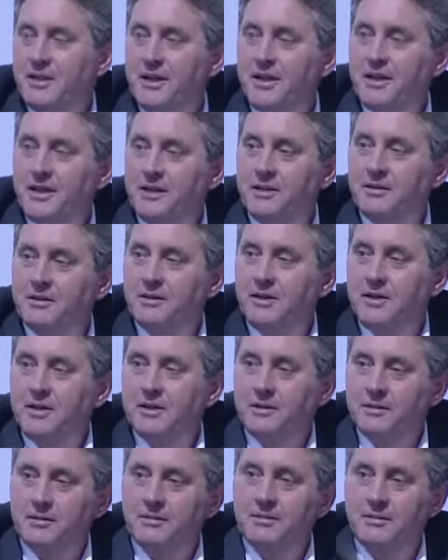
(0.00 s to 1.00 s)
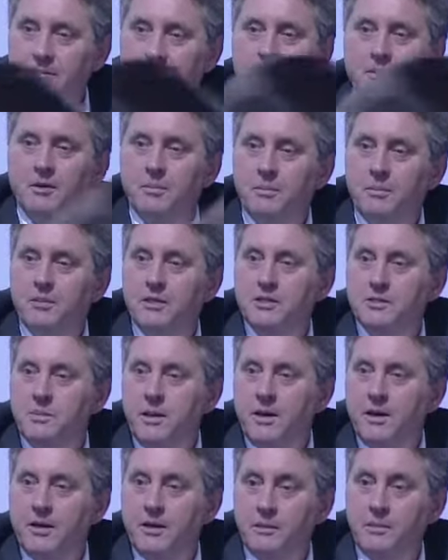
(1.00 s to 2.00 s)
and, and uh, is pa
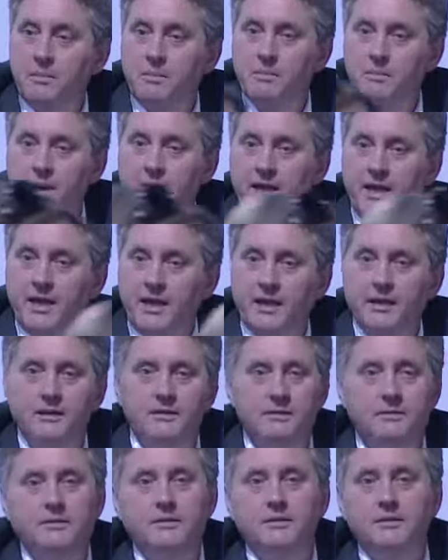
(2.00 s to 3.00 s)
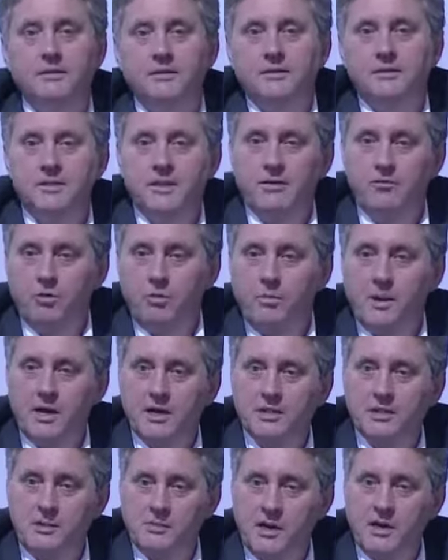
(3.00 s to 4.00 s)
uh, paying several
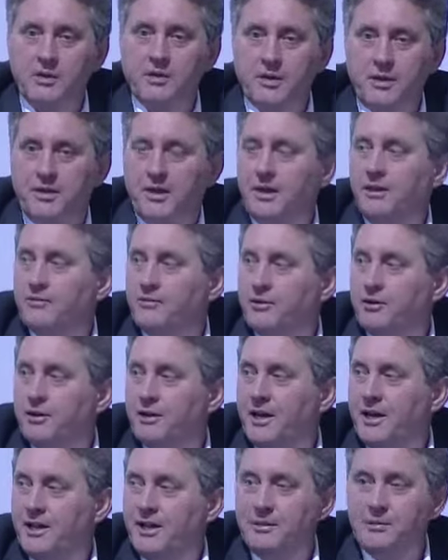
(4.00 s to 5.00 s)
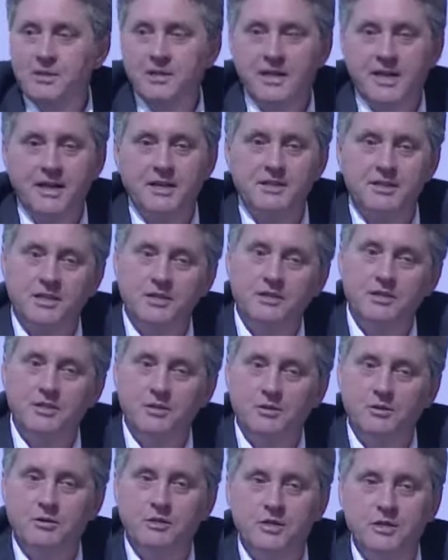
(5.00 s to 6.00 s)
bucks a month, I think, for unlimited access to the New
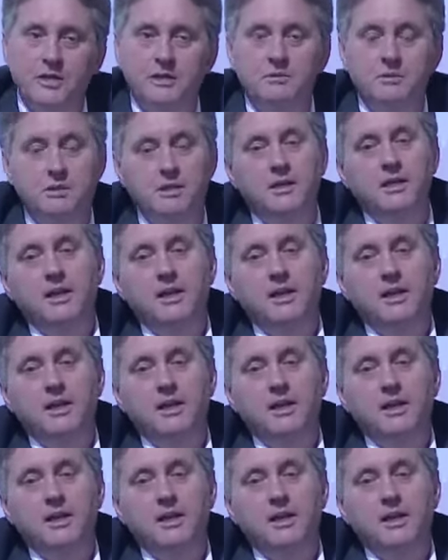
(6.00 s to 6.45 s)
York Times.